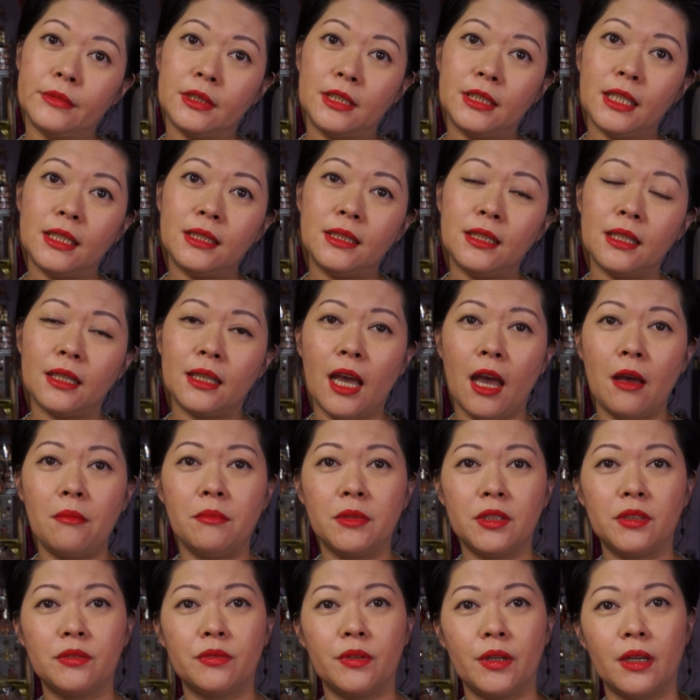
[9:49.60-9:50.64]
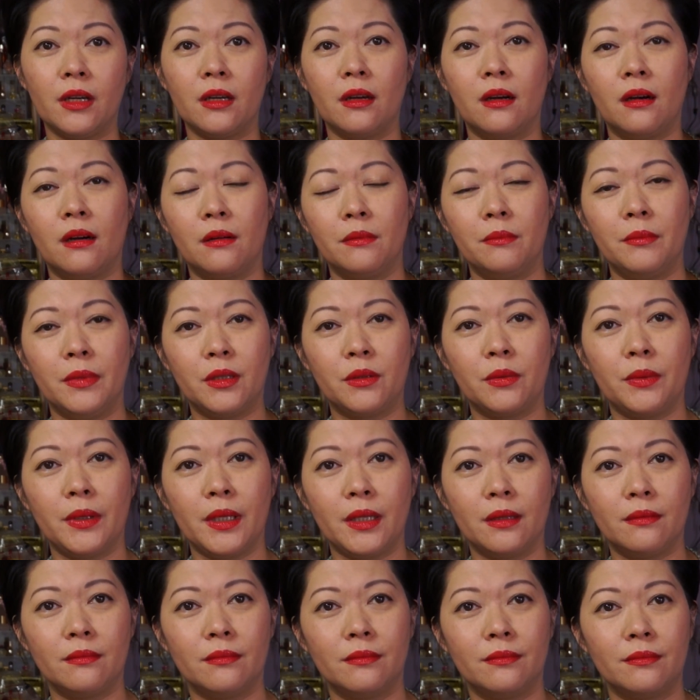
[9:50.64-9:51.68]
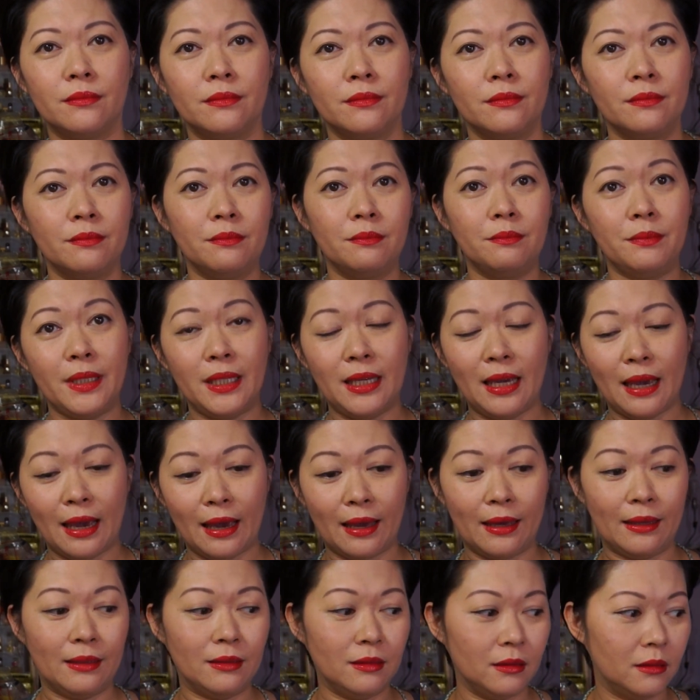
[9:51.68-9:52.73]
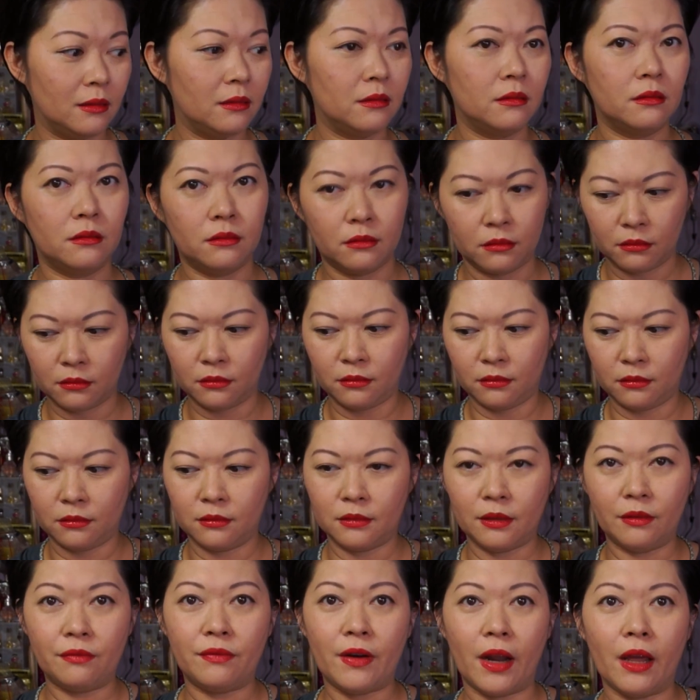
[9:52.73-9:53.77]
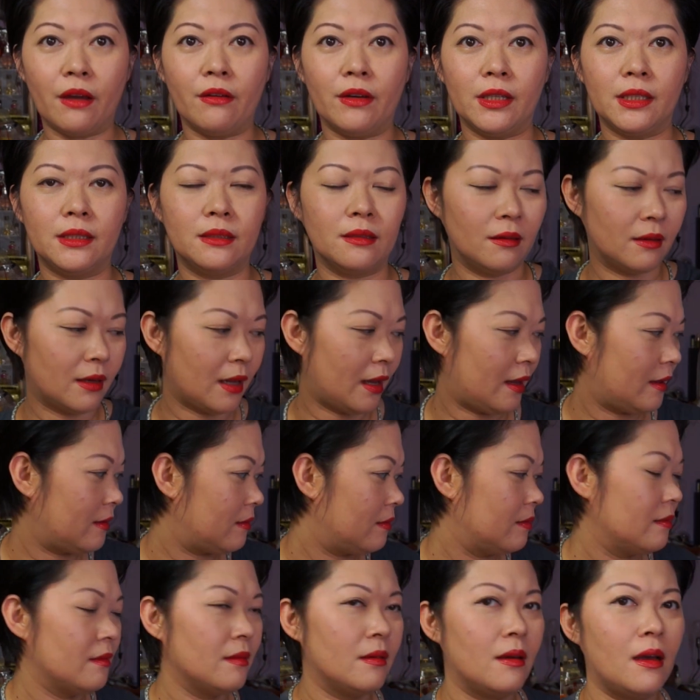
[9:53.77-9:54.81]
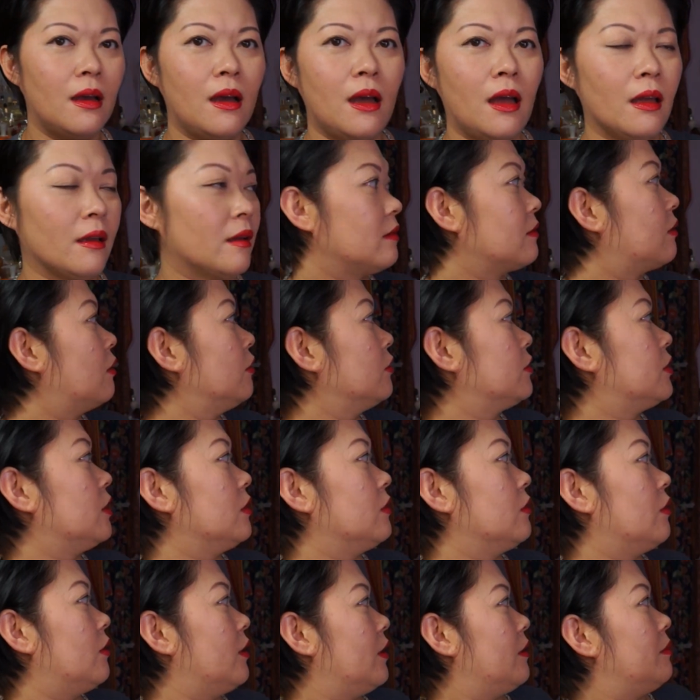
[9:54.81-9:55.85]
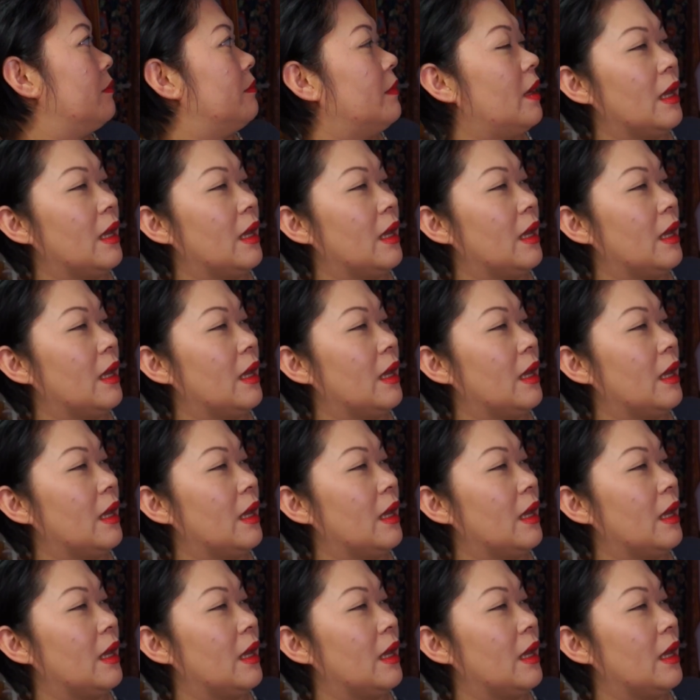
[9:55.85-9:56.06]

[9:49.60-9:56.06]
Just the chemistry of between me and the fragrance. Okay, I close the door.